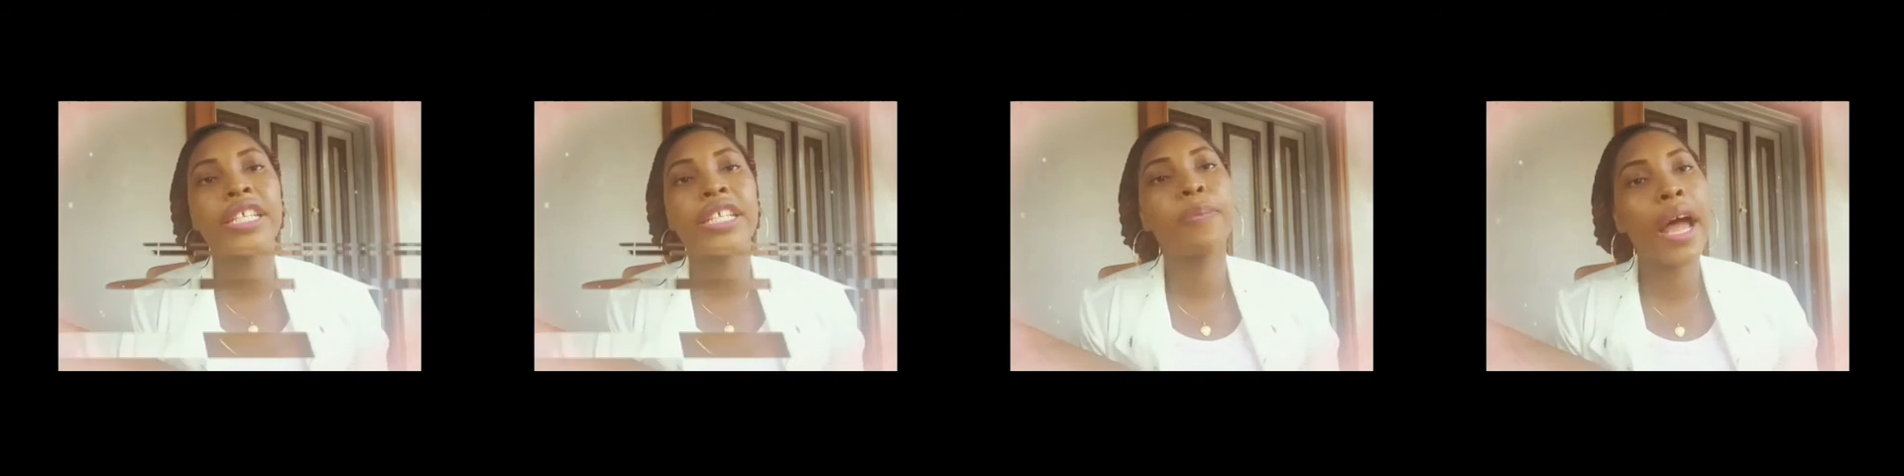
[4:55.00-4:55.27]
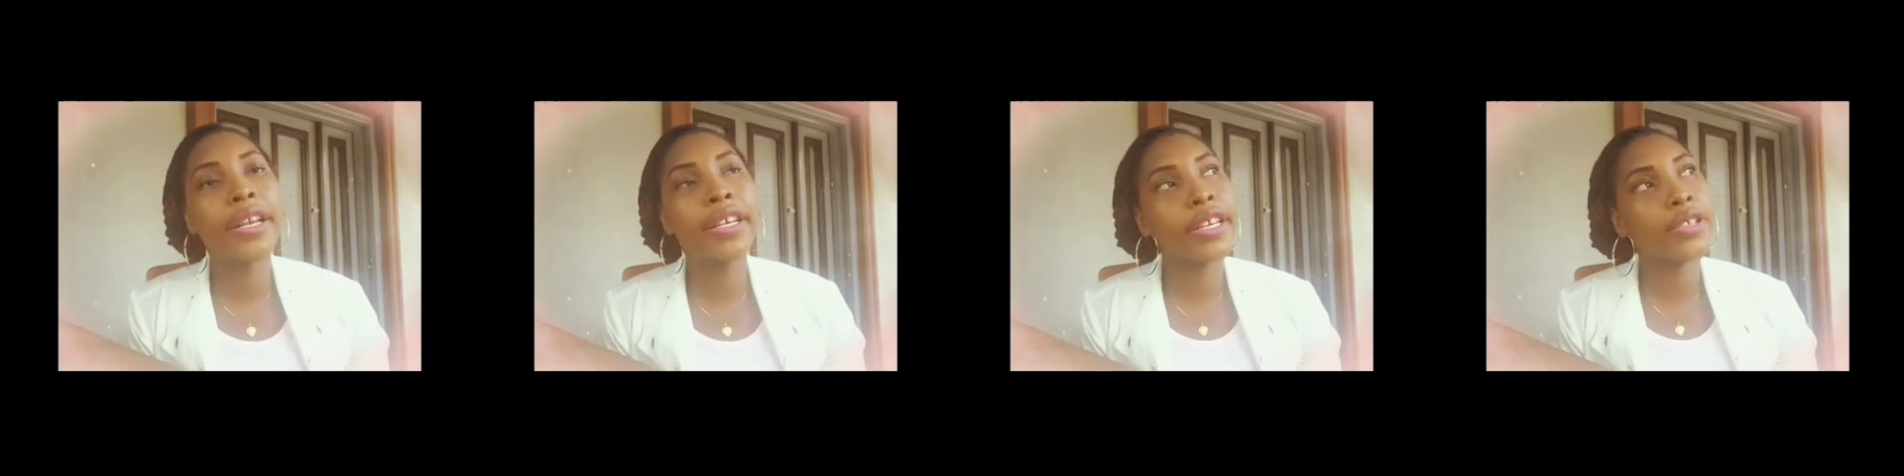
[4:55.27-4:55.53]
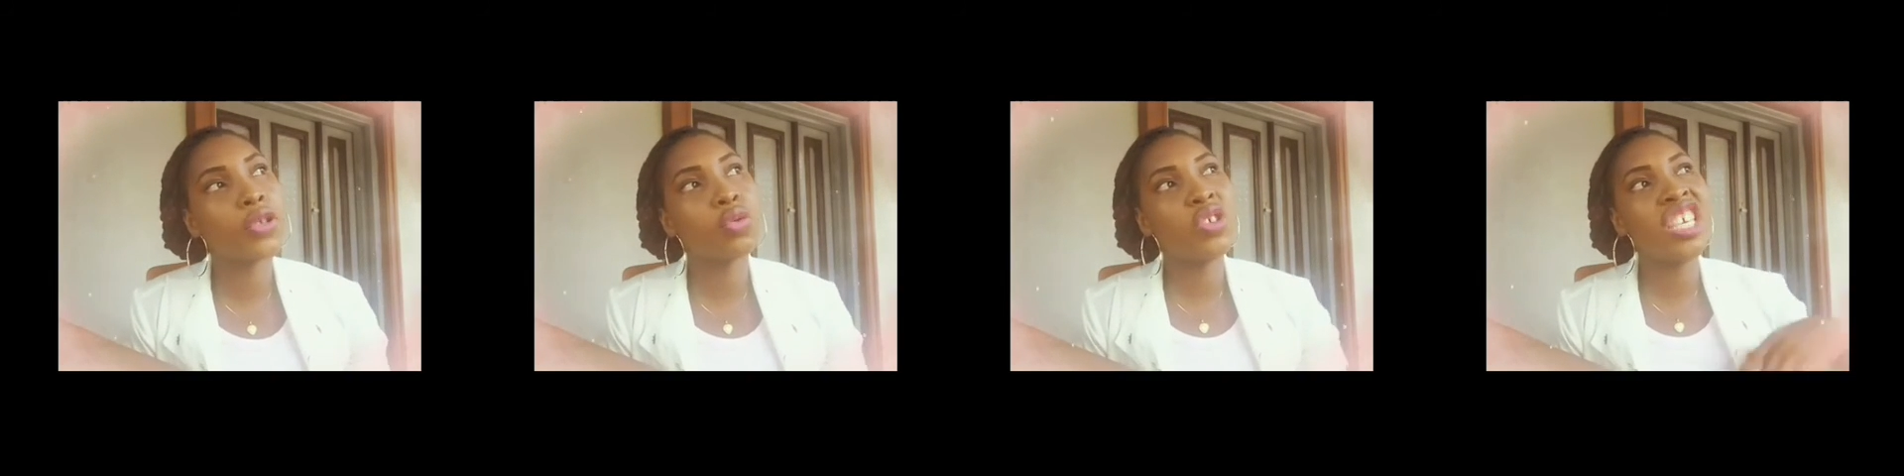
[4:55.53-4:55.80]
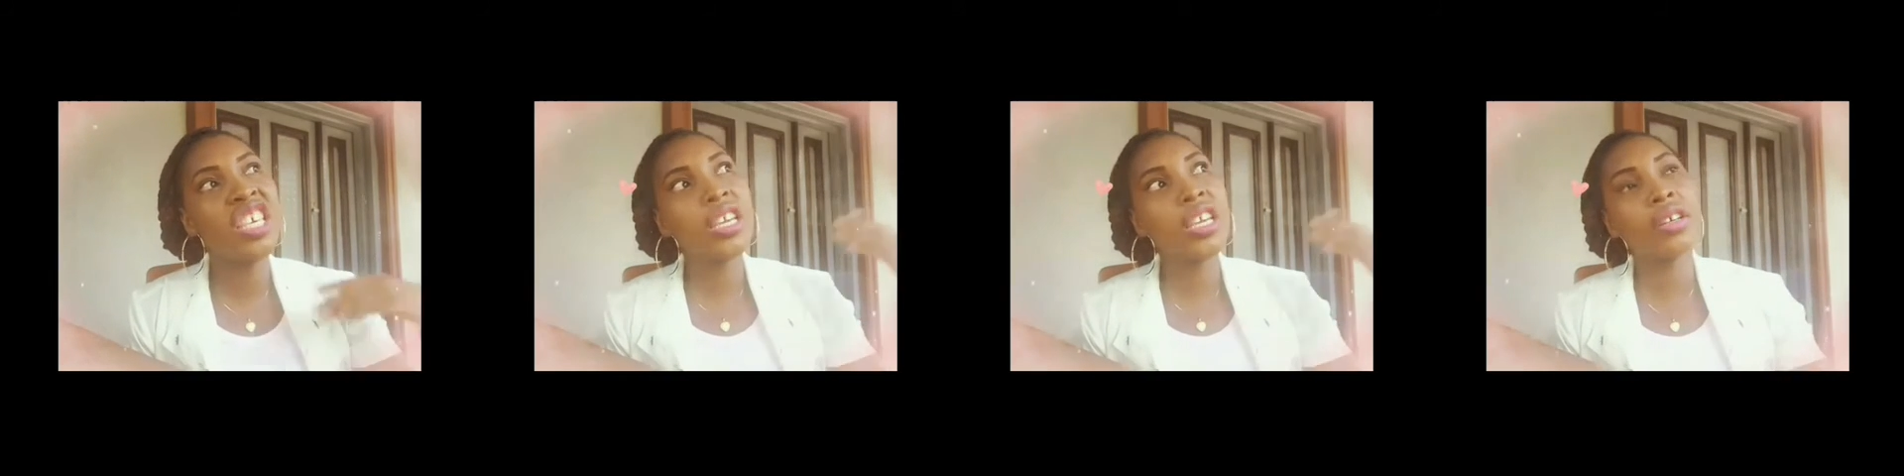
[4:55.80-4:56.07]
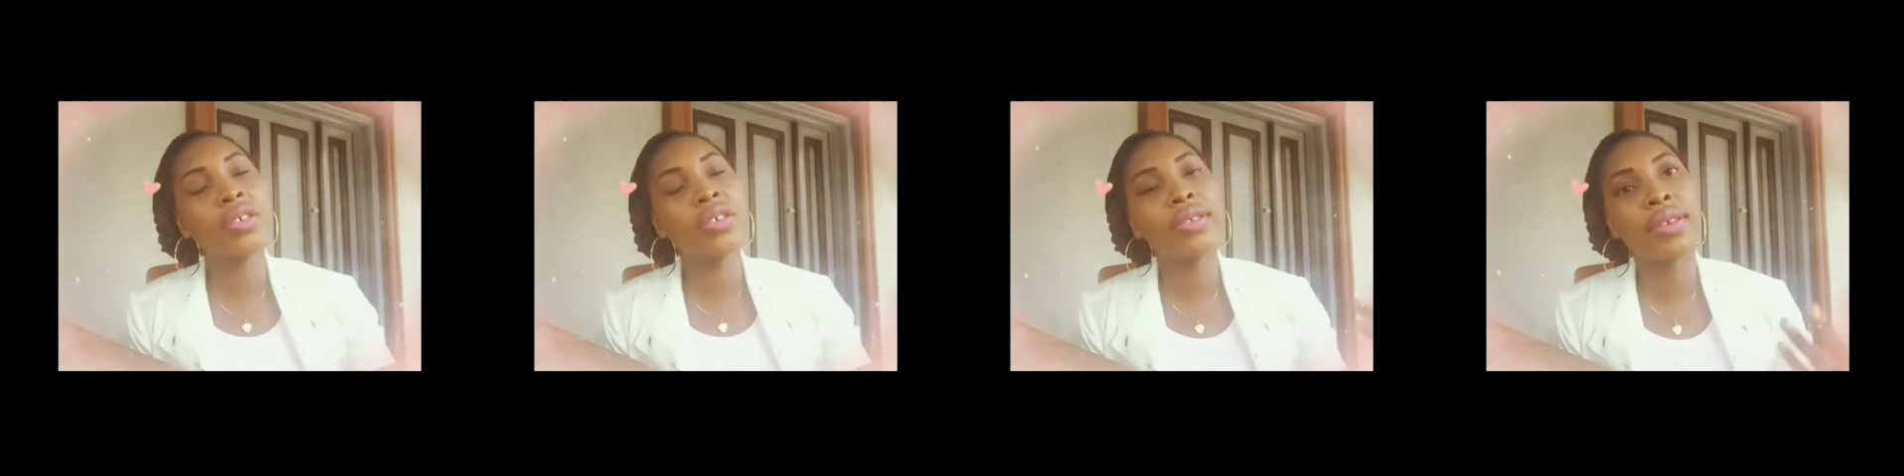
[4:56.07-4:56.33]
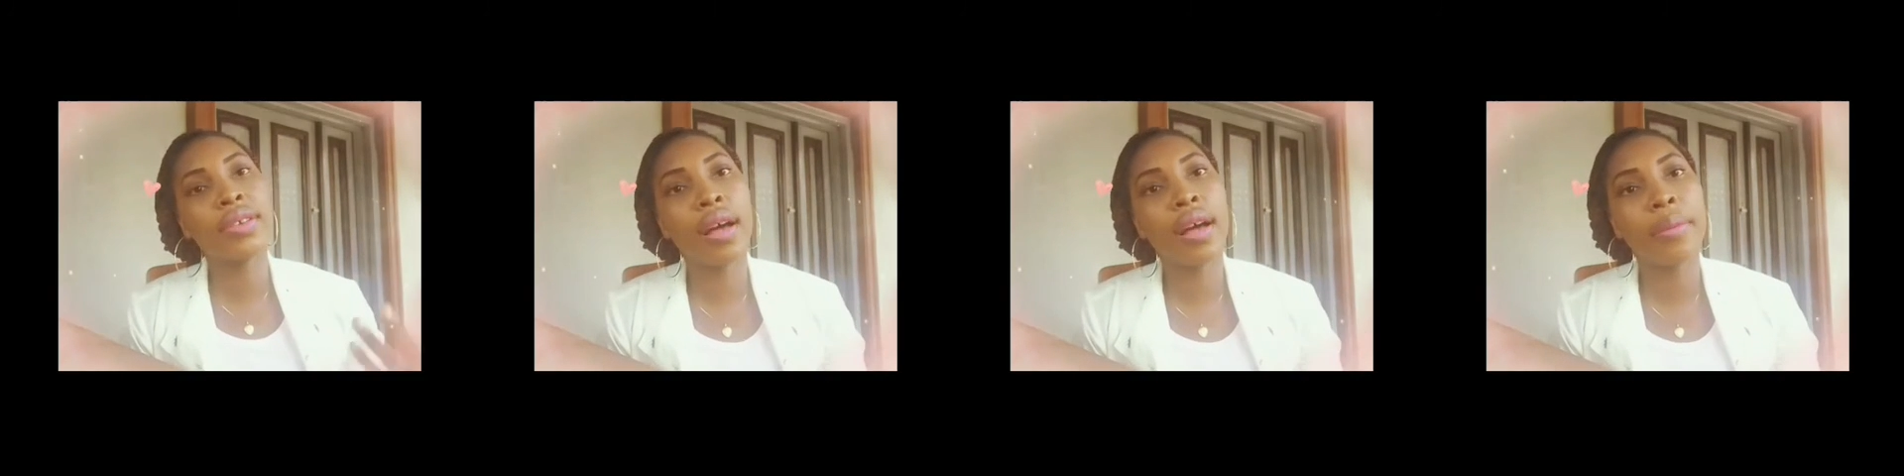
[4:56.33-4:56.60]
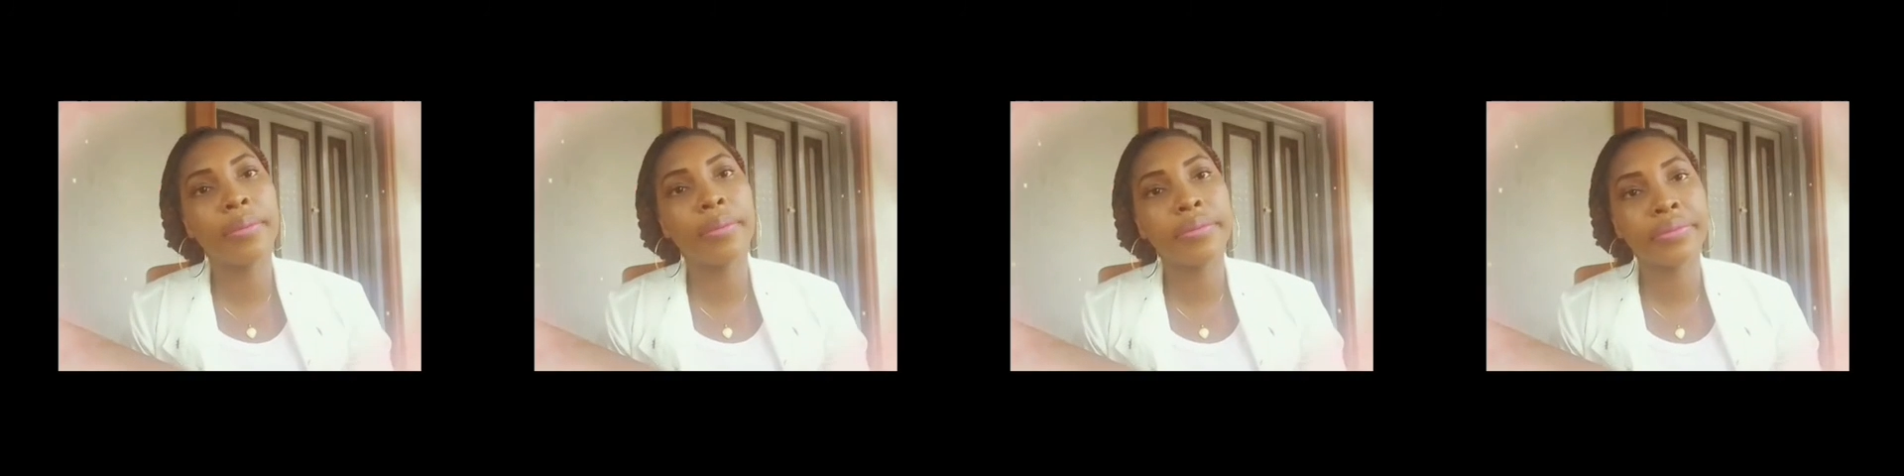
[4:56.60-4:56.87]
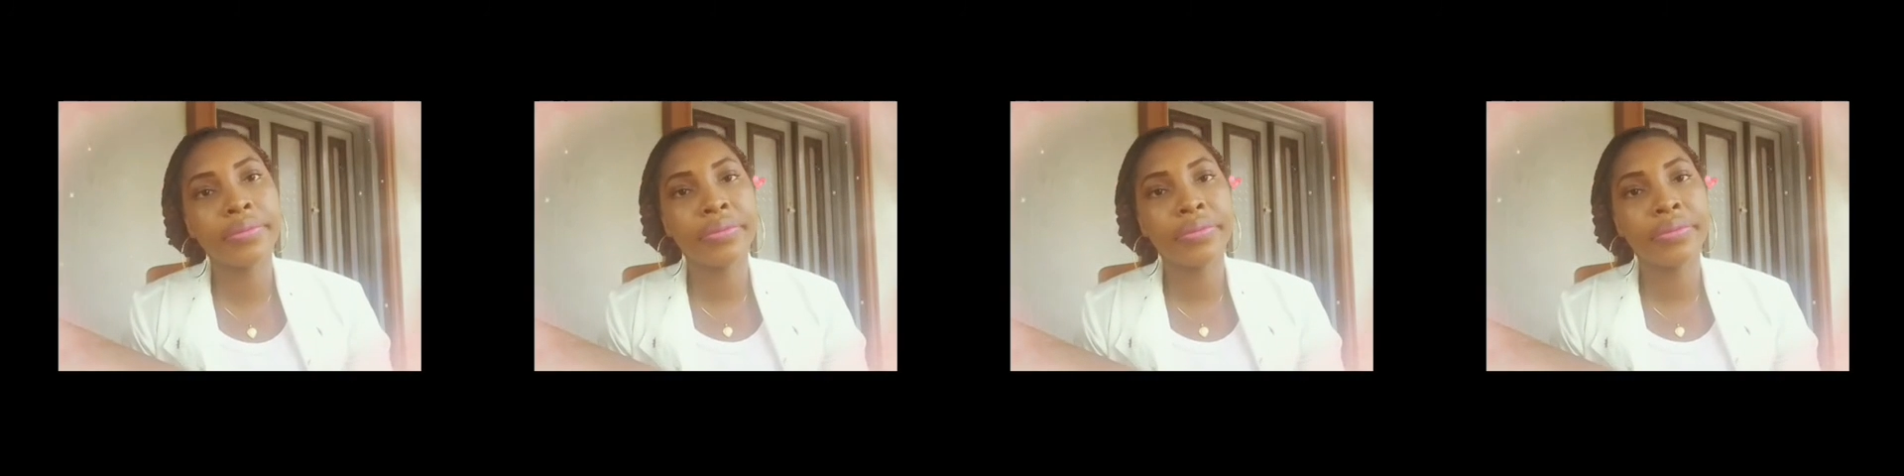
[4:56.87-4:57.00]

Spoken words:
expand it to years to come.